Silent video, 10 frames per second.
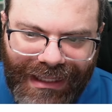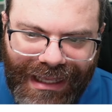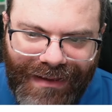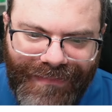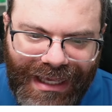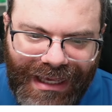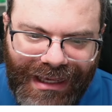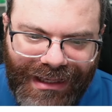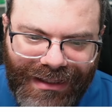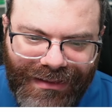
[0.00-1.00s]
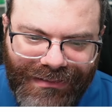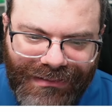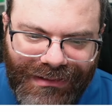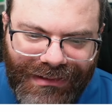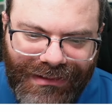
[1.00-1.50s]
MA, and
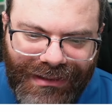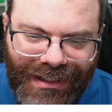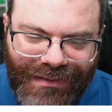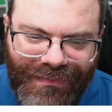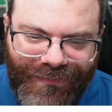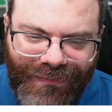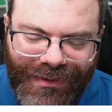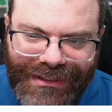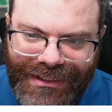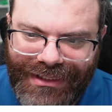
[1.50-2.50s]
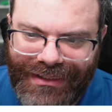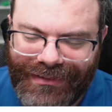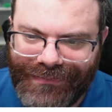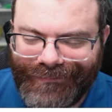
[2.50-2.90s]
then before a T.